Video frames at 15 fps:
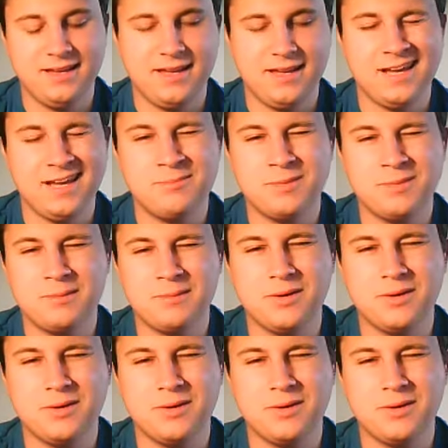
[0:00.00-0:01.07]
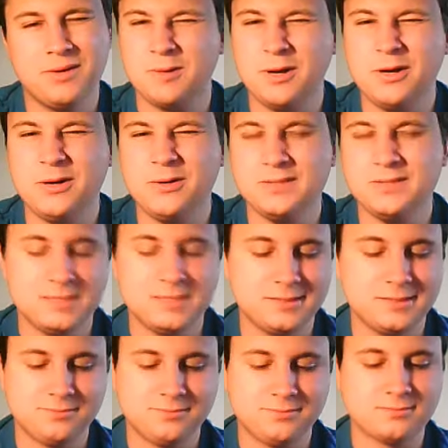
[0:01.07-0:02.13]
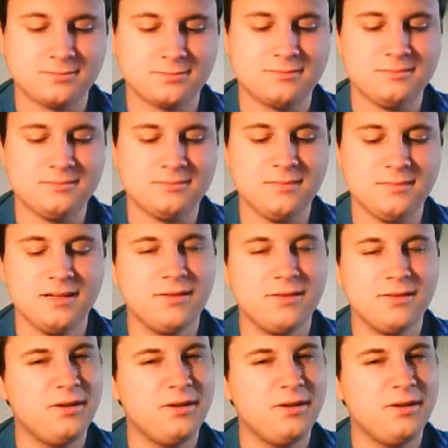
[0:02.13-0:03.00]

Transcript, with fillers: And I'm gonna bring her a rose, a